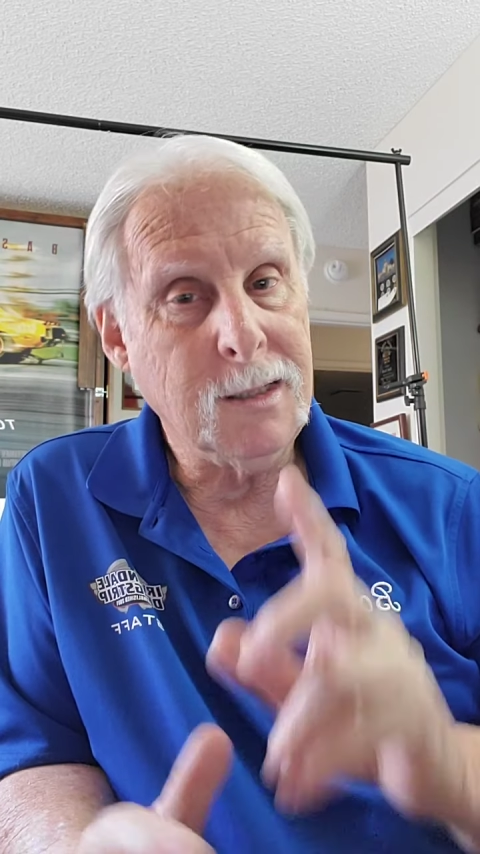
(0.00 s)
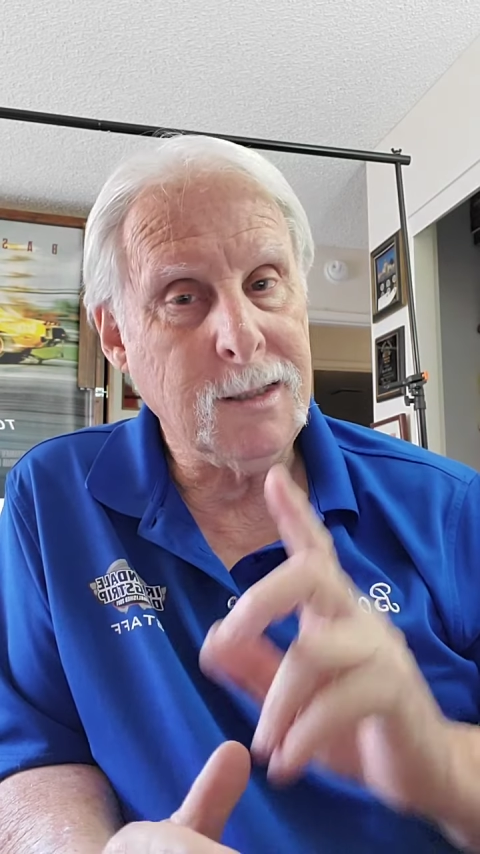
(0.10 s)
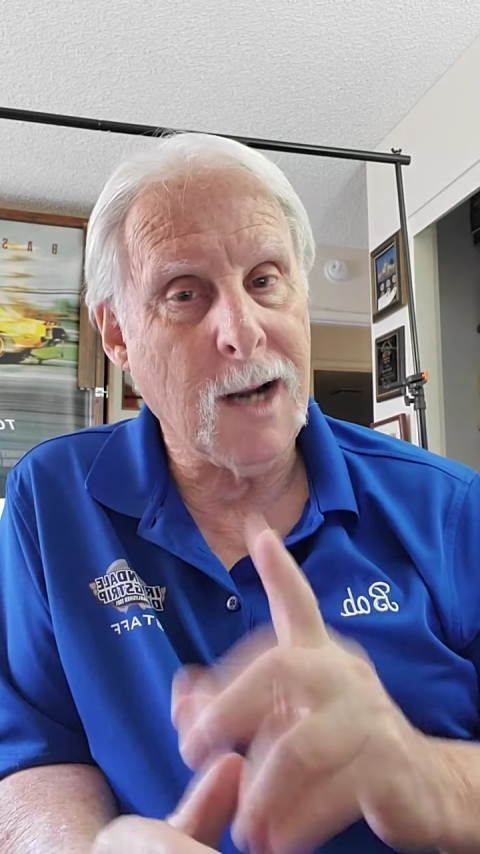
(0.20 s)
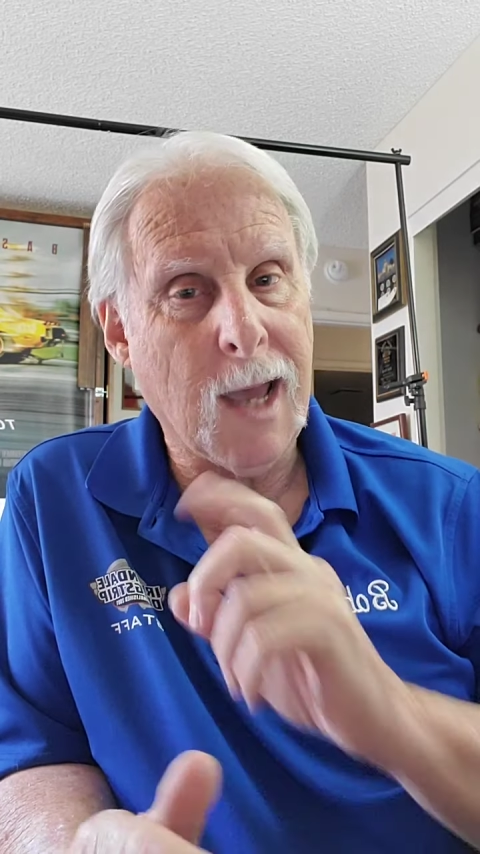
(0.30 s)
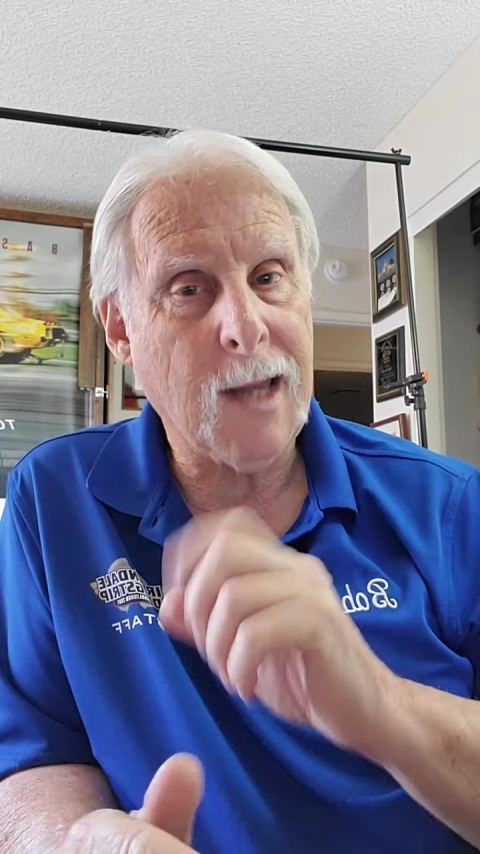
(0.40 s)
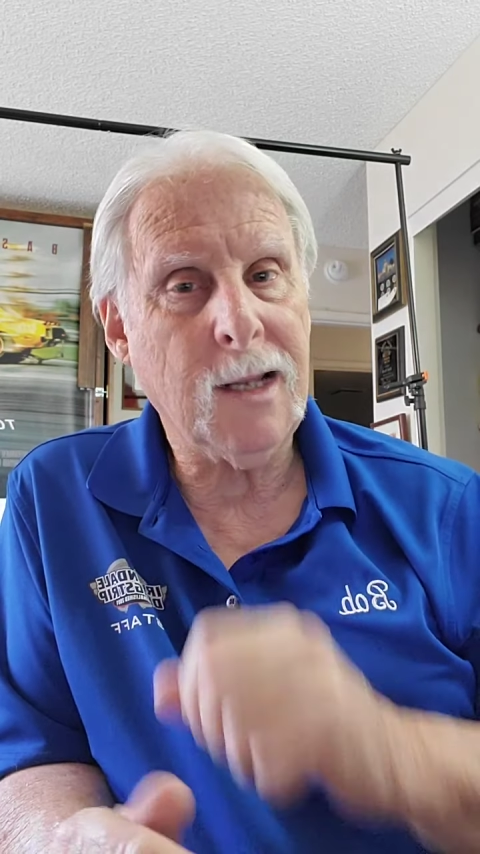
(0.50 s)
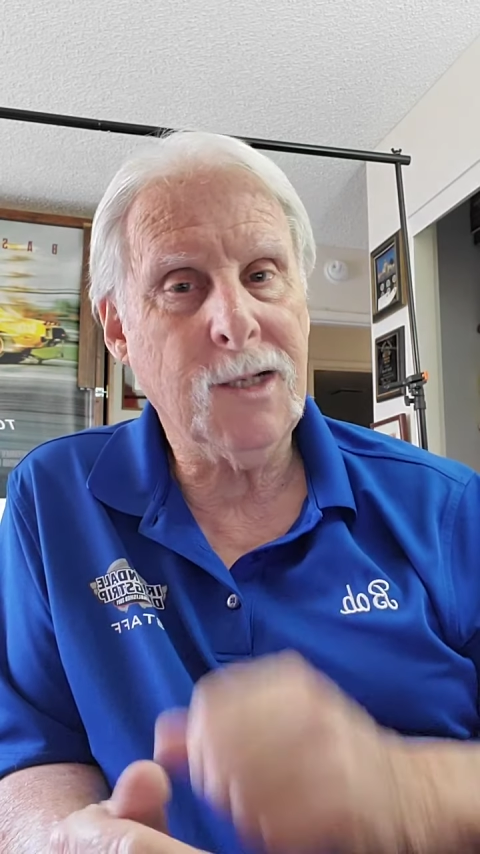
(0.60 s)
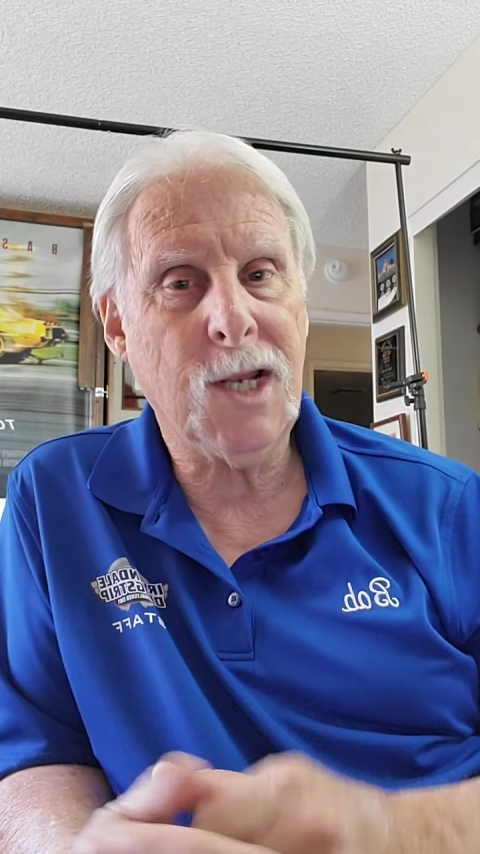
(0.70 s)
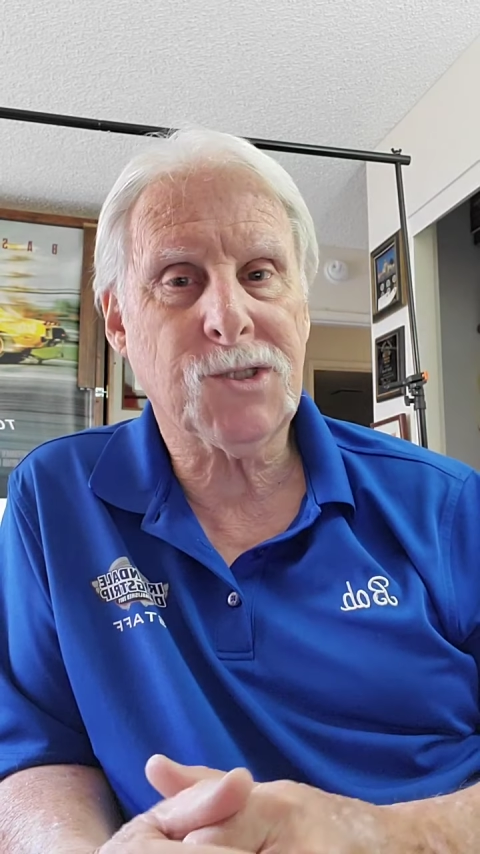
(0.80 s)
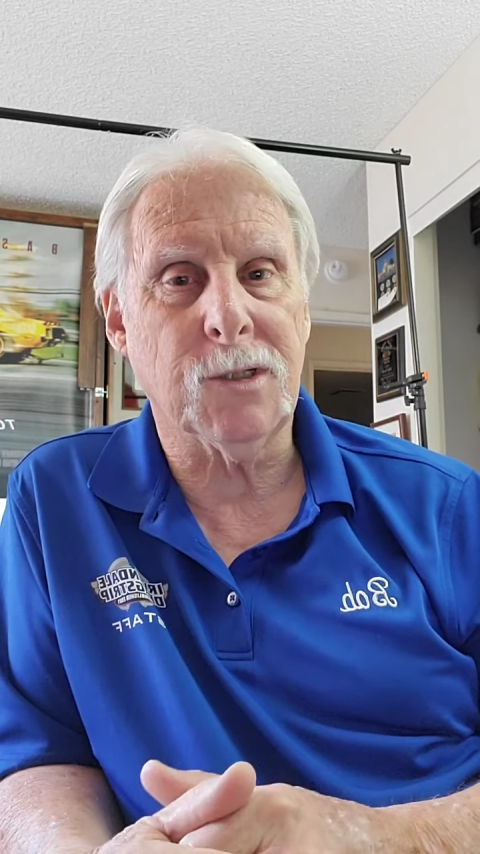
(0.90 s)
Not a
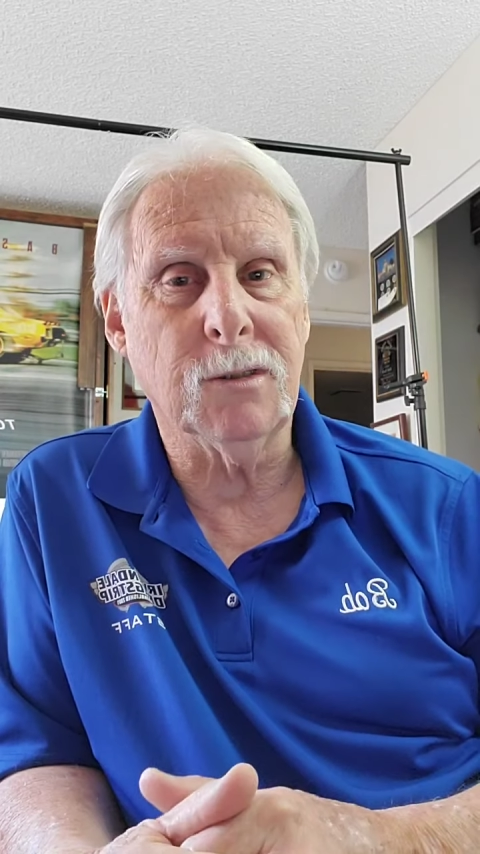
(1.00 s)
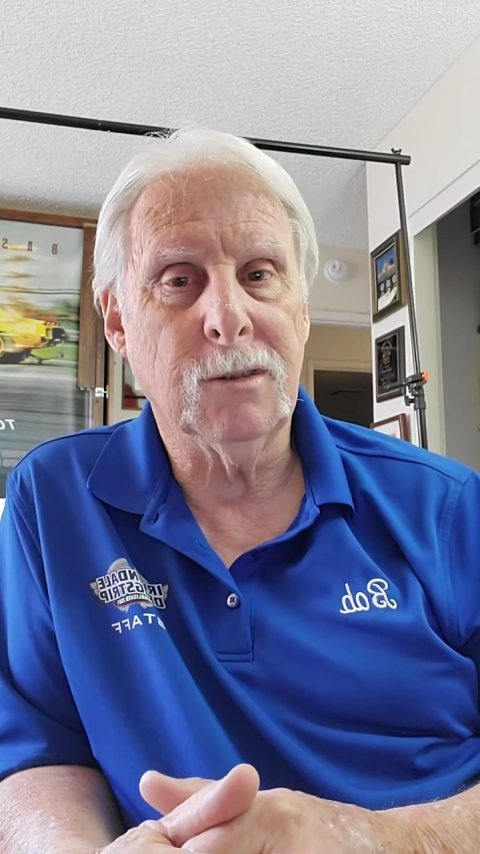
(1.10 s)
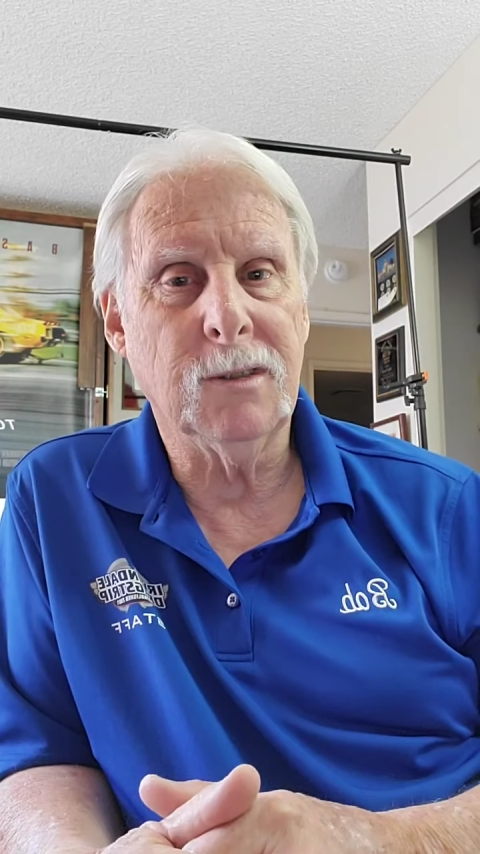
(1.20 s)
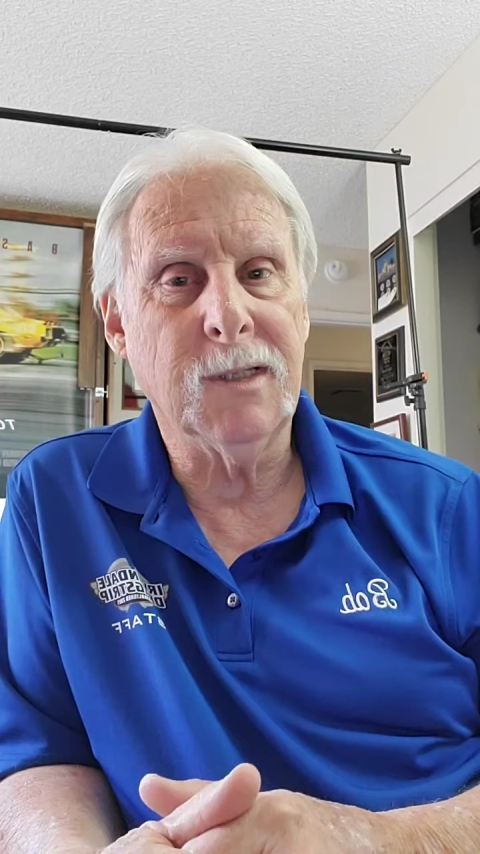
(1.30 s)
Duster,